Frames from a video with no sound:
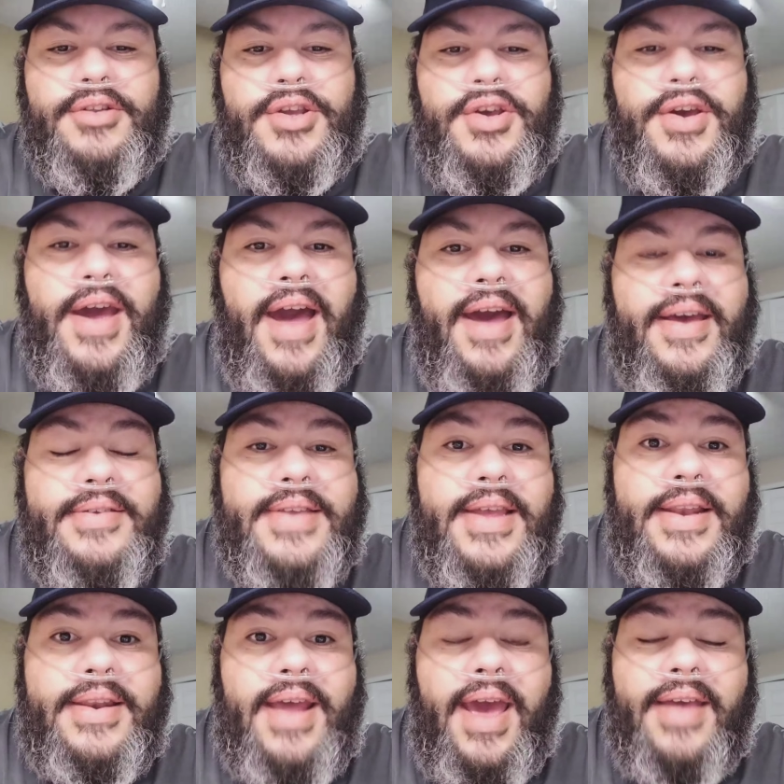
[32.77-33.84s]
to you guys
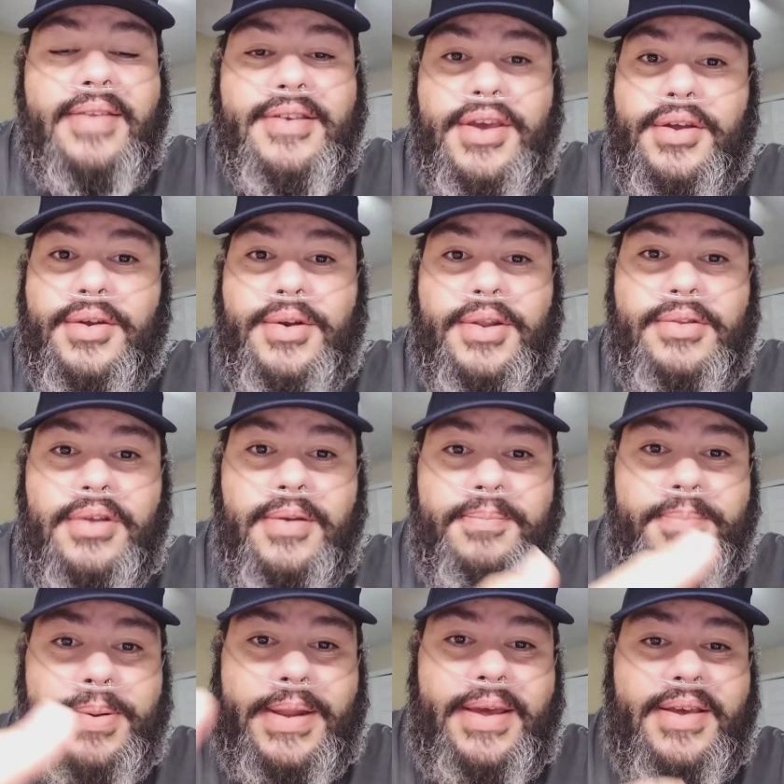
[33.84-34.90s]
and ask you to
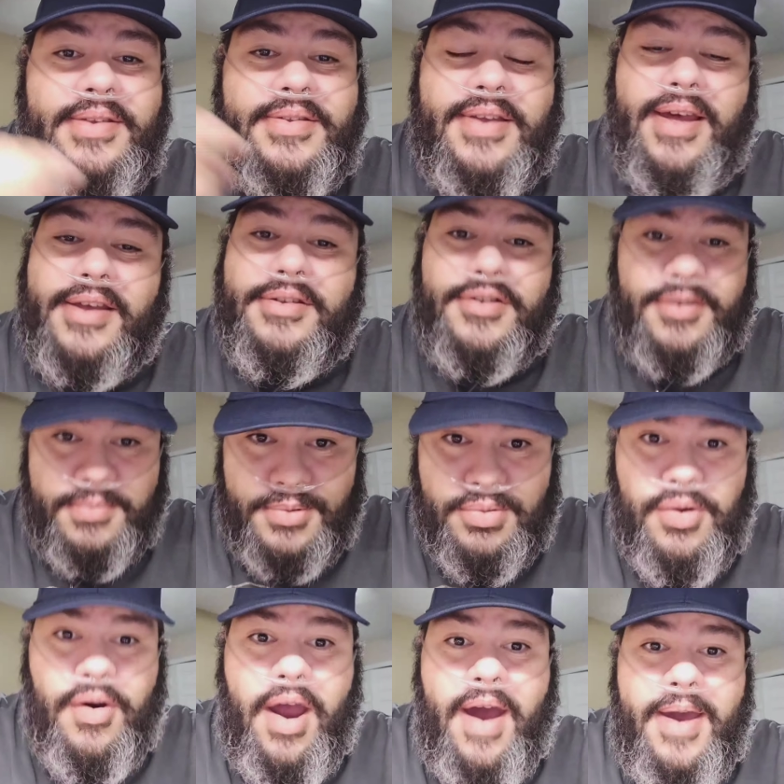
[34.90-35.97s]
please
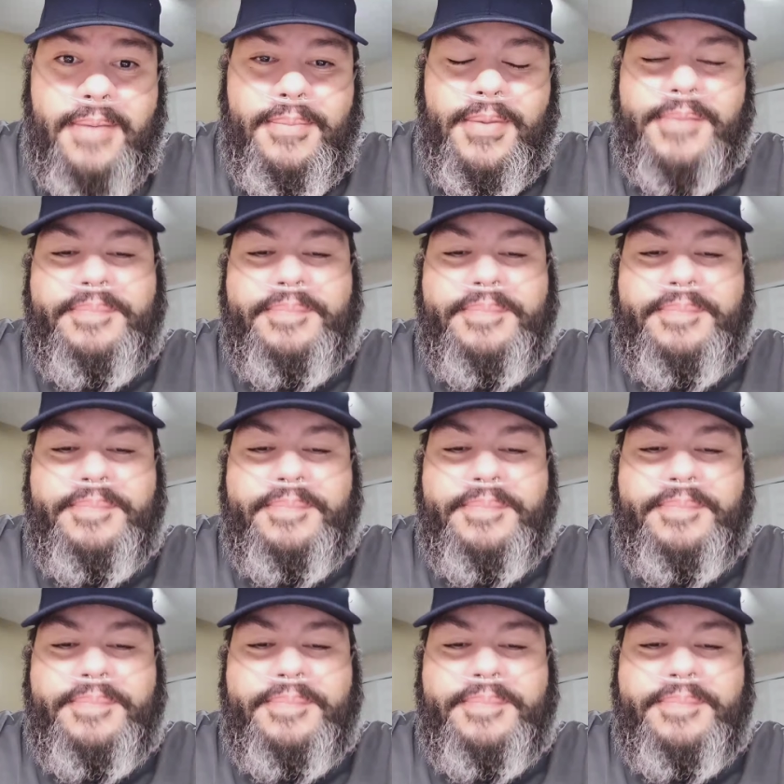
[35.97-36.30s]
subscribe